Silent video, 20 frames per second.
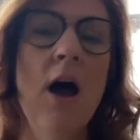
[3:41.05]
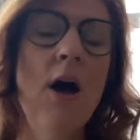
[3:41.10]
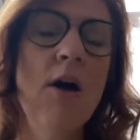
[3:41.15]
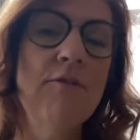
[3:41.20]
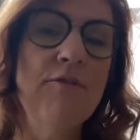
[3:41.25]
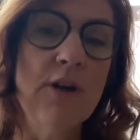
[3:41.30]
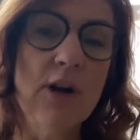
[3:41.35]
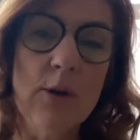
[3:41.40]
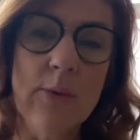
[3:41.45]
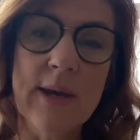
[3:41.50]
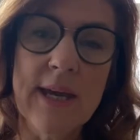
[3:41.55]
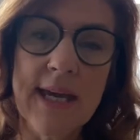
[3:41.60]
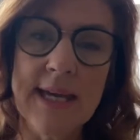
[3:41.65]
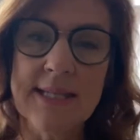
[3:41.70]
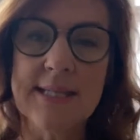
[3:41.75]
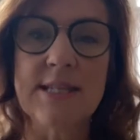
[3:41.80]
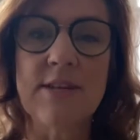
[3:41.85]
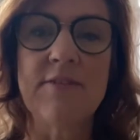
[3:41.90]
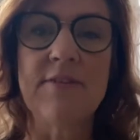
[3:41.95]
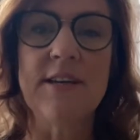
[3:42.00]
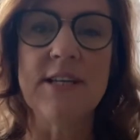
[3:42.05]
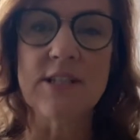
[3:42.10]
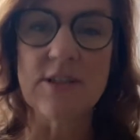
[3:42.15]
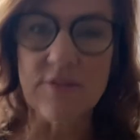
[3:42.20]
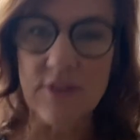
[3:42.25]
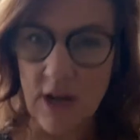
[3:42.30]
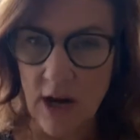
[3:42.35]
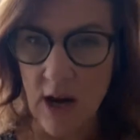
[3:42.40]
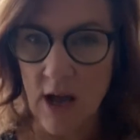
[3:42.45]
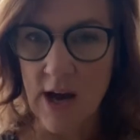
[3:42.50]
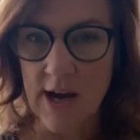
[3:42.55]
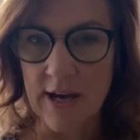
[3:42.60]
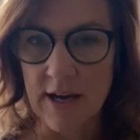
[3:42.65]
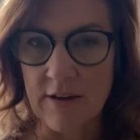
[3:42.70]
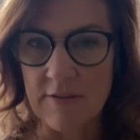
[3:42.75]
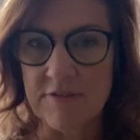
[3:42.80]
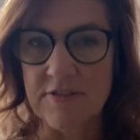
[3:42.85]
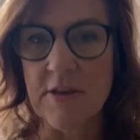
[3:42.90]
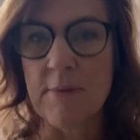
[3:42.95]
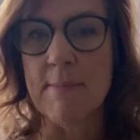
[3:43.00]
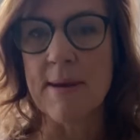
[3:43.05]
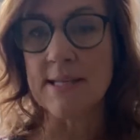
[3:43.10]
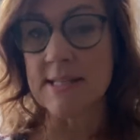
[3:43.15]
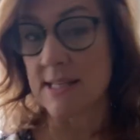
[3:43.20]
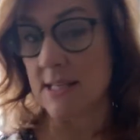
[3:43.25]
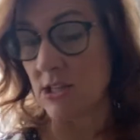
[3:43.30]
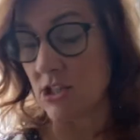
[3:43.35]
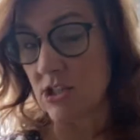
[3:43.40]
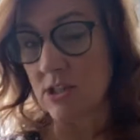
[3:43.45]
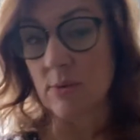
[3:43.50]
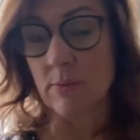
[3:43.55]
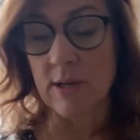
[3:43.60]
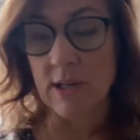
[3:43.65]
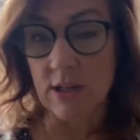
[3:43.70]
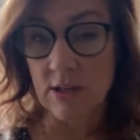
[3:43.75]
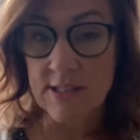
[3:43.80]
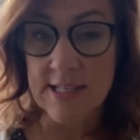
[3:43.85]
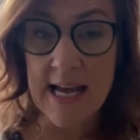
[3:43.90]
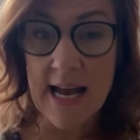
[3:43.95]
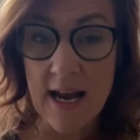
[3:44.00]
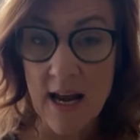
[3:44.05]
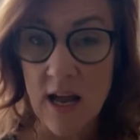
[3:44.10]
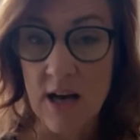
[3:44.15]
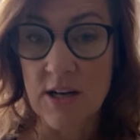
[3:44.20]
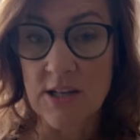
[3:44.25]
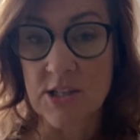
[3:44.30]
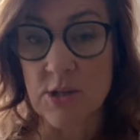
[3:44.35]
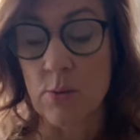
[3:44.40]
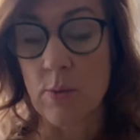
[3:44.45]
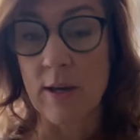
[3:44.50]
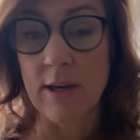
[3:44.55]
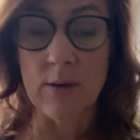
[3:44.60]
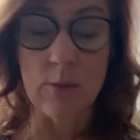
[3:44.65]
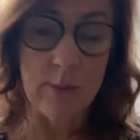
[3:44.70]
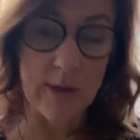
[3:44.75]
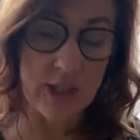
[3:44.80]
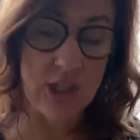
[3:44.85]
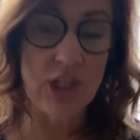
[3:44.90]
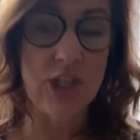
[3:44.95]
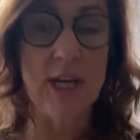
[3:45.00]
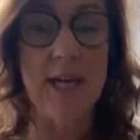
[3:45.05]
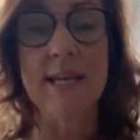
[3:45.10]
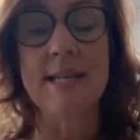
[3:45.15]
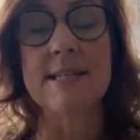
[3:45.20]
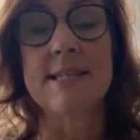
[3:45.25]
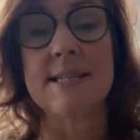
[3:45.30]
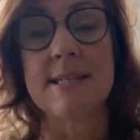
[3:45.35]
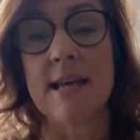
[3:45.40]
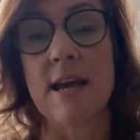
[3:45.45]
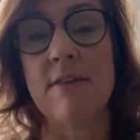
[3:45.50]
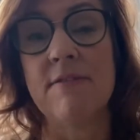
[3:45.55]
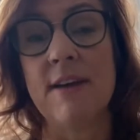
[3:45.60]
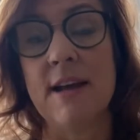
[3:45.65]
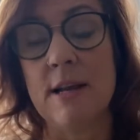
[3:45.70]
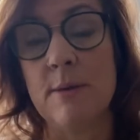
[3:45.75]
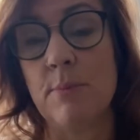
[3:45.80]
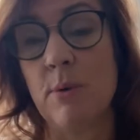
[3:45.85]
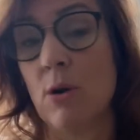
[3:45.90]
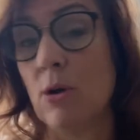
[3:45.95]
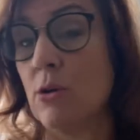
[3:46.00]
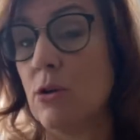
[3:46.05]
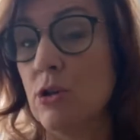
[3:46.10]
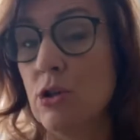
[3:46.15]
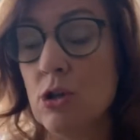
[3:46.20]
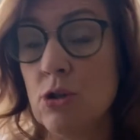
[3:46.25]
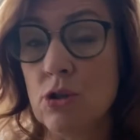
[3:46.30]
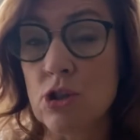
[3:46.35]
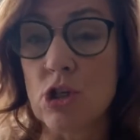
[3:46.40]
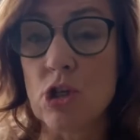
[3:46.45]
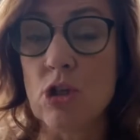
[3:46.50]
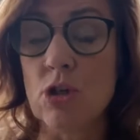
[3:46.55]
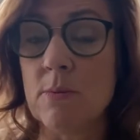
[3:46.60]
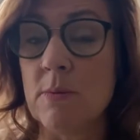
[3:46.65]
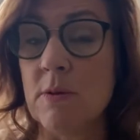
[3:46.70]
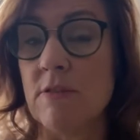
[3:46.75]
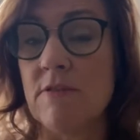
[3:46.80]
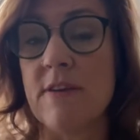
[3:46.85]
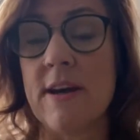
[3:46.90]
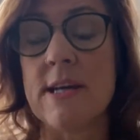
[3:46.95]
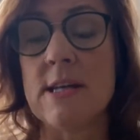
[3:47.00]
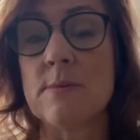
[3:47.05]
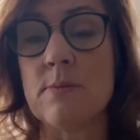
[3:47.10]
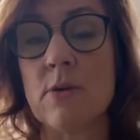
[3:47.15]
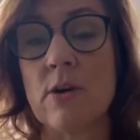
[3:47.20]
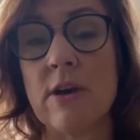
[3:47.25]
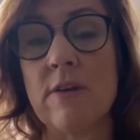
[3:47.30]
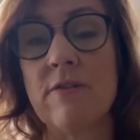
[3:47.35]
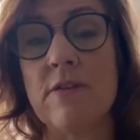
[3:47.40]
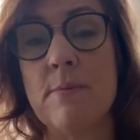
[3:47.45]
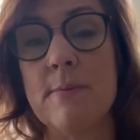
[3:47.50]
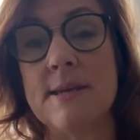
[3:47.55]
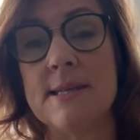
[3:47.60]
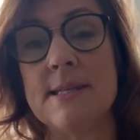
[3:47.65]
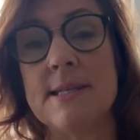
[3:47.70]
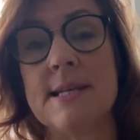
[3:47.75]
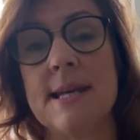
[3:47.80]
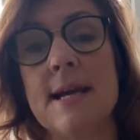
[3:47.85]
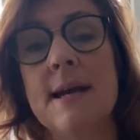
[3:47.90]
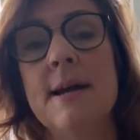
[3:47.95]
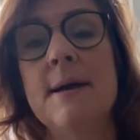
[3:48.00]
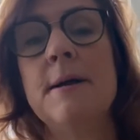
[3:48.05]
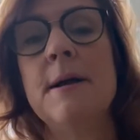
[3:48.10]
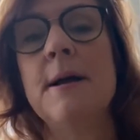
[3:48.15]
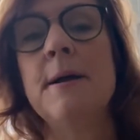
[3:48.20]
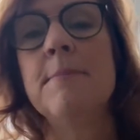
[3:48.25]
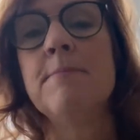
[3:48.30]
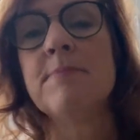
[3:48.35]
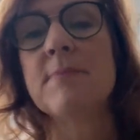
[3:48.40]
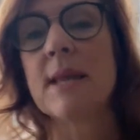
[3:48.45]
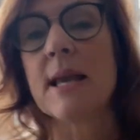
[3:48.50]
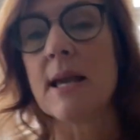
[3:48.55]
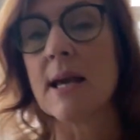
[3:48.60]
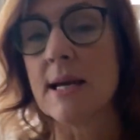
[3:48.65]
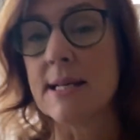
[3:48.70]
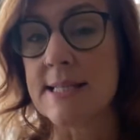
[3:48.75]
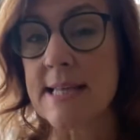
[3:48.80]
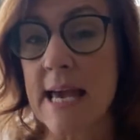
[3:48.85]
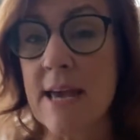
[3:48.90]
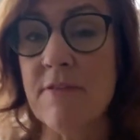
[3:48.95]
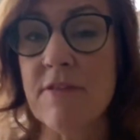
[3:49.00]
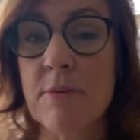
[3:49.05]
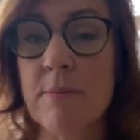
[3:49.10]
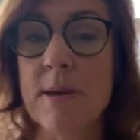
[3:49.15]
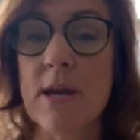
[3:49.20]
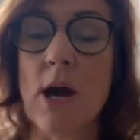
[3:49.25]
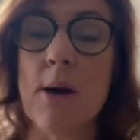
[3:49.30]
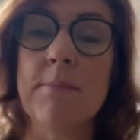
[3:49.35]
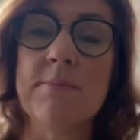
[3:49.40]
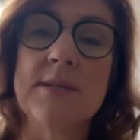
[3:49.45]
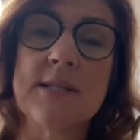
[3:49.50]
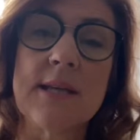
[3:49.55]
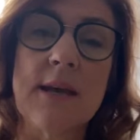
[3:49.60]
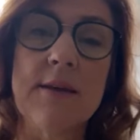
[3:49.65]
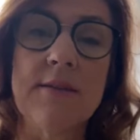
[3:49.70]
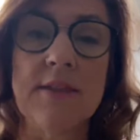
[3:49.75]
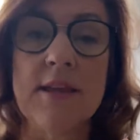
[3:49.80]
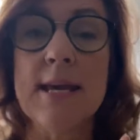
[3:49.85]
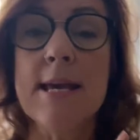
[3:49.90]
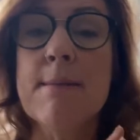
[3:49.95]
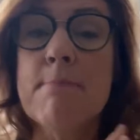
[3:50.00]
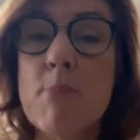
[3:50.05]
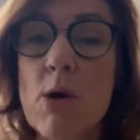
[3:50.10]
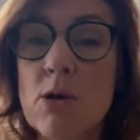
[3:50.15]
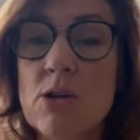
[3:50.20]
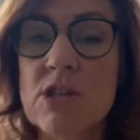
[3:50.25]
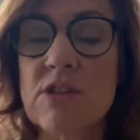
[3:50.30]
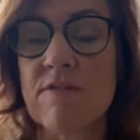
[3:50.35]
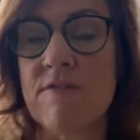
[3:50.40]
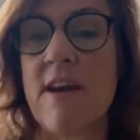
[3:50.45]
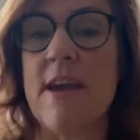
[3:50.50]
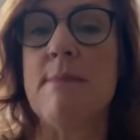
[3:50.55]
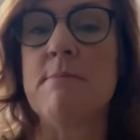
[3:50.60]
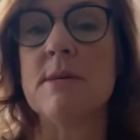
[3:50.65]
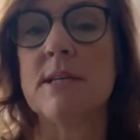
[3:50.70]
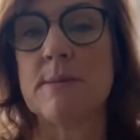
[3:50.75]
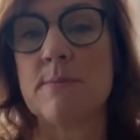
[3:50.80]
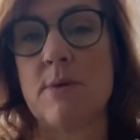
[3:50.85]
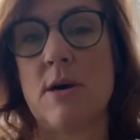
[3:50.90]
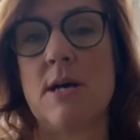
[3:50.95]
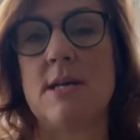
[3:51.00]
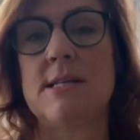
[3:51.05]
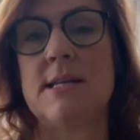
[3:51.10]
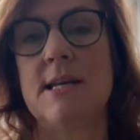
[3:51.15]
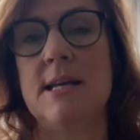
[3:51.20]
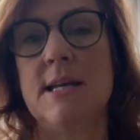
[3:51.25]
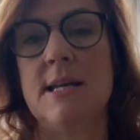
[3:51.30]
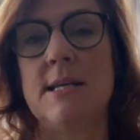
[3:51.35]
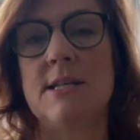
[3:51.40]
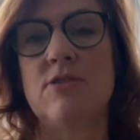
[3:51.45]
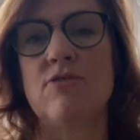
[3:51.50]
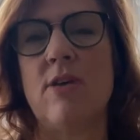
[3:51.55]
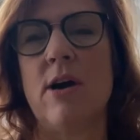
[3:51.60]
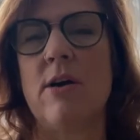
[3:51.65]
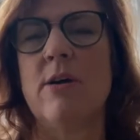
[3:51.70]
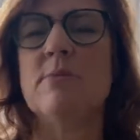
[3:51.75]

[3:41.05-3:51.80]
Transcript: Following his defeat of Goliath, the message that we looked at last week, which is available on YouTube and Facebook if you missed it, David becomes the most famous person in Israel.